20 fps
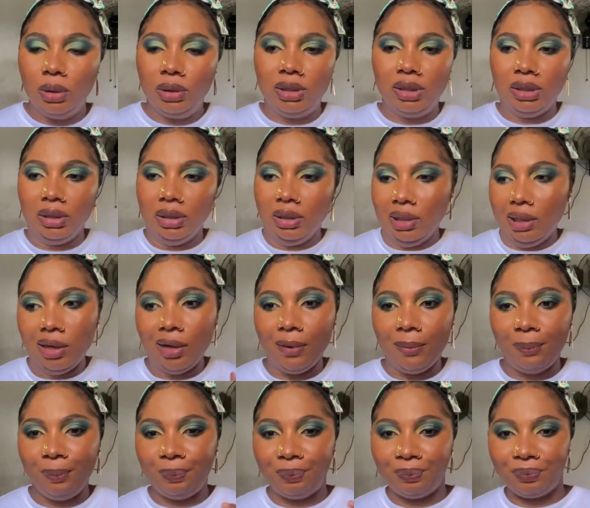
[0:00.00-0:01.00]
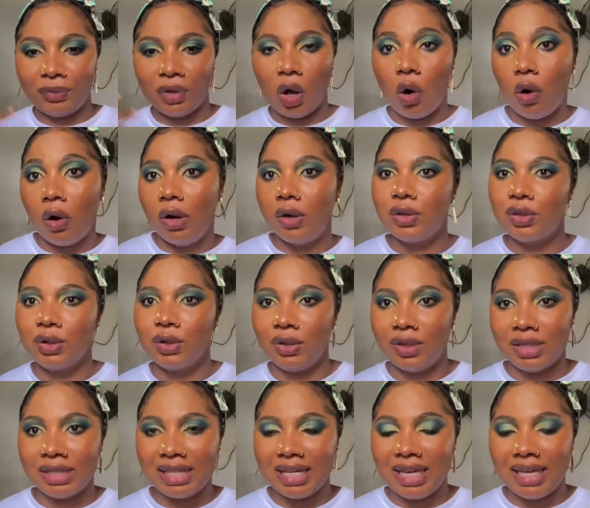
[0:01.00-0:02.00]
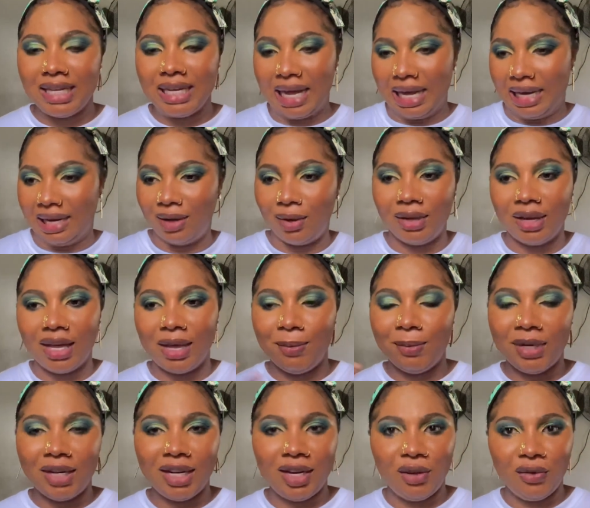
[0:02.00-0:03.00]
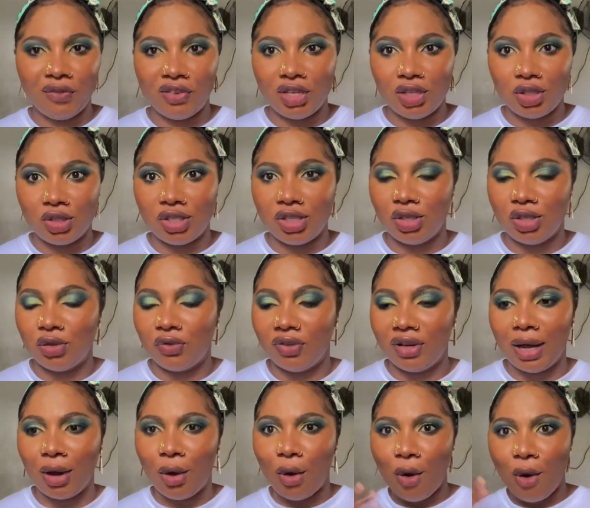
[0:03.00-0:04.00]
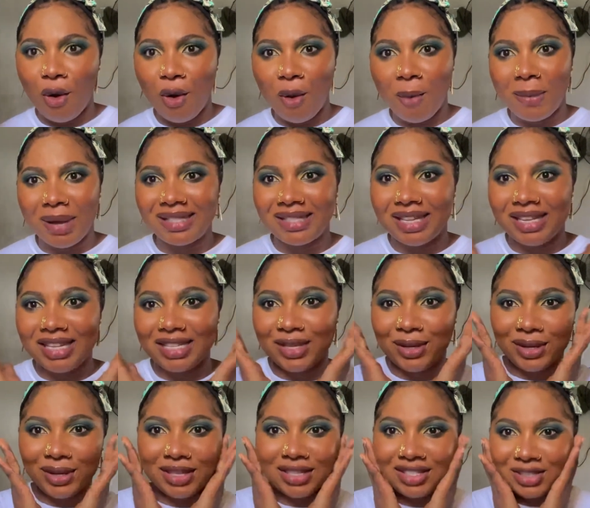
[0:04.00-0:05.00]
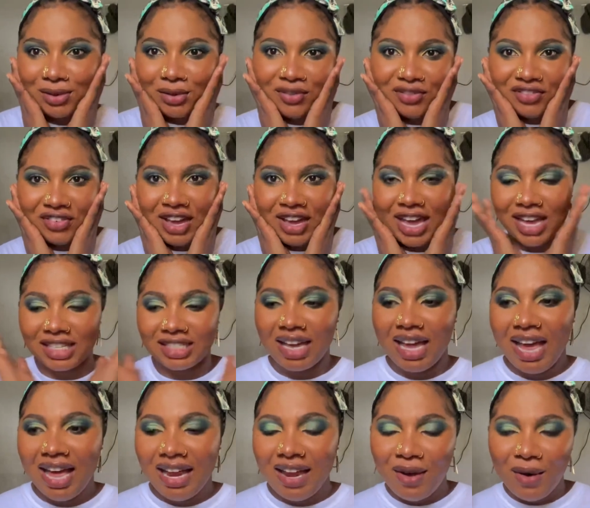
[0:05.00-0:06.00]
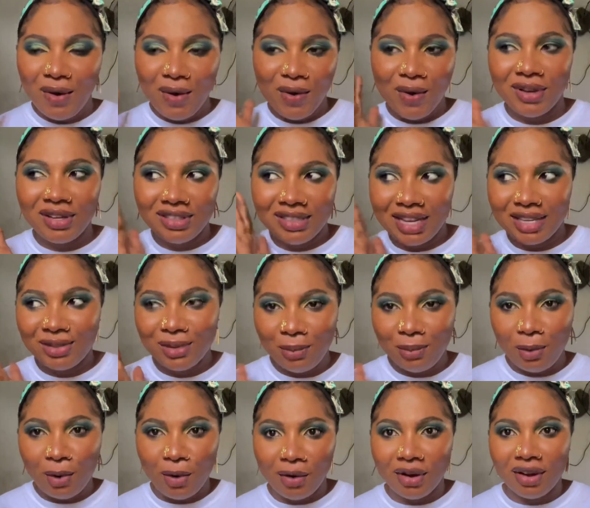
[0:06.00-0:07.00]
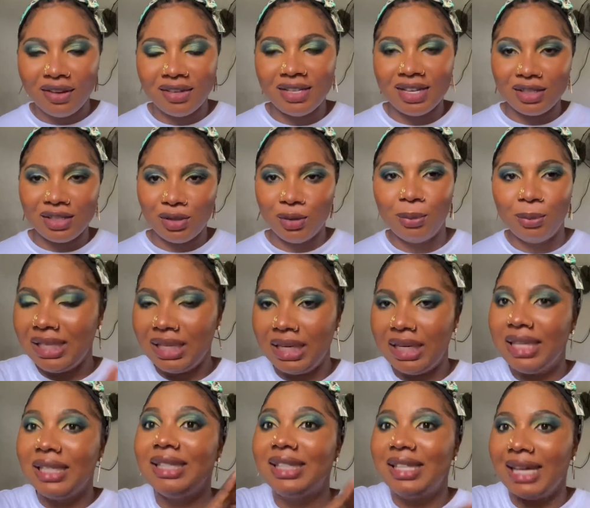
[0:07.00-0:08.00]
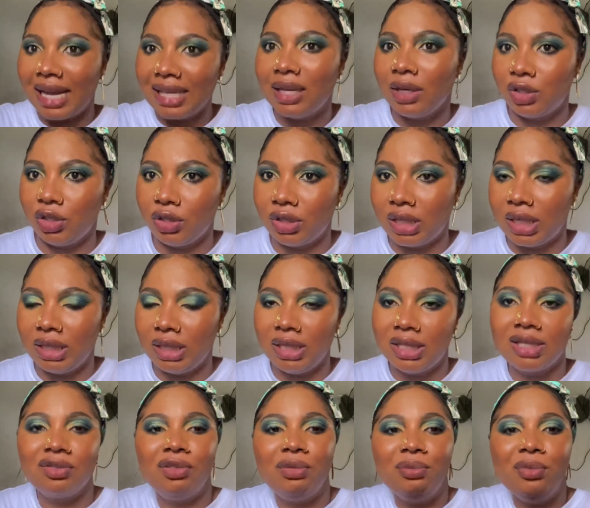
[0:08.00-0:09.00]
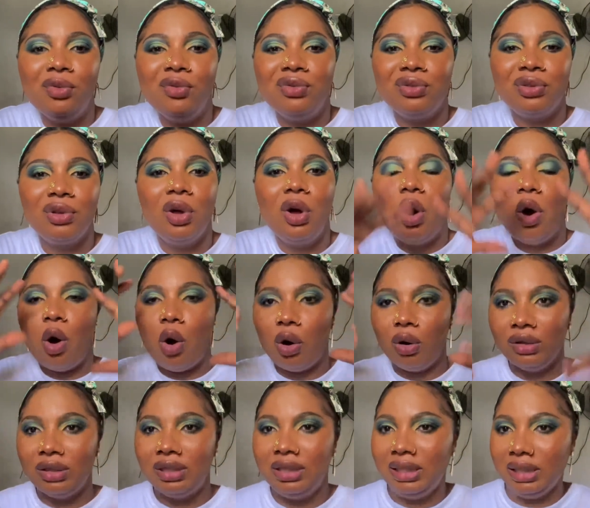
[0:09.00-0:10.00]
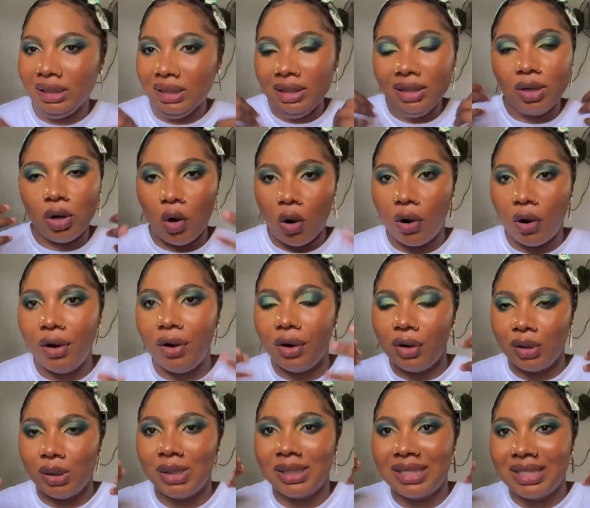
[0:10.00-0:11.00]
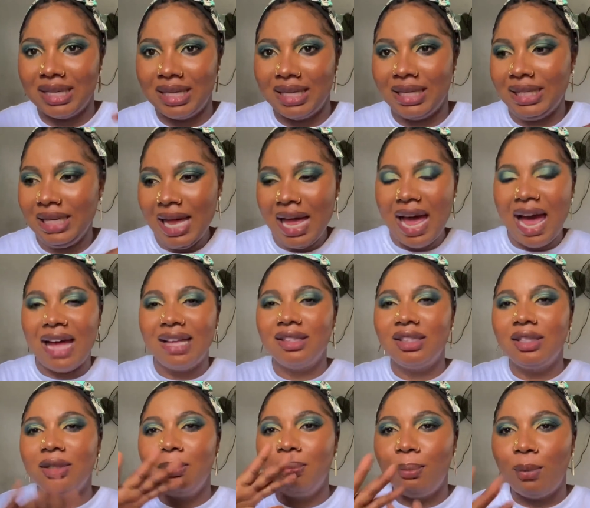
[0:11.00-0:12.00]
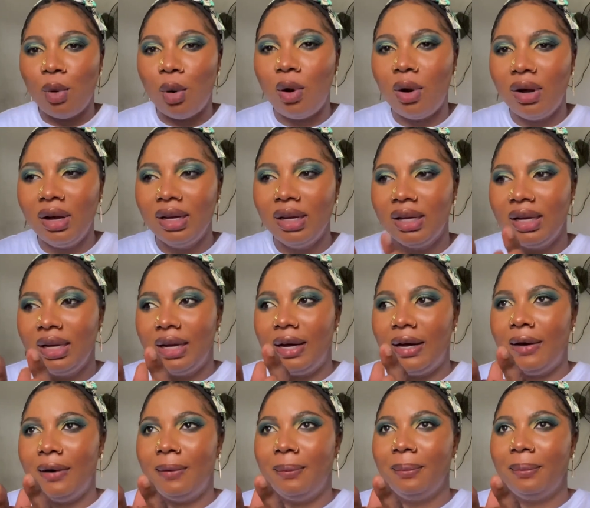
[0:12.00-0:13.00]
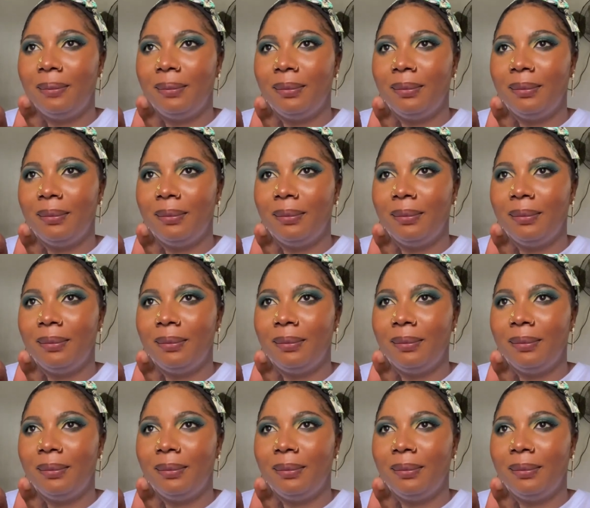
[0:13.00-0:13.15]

the oils on your skin, and then immediately it finishes and you feel like, oh, my skin is looking so fresh. Oh, there's no more oil. There's no. Basically, it dries out your skin. It removes all the oil on your skin. And the more, I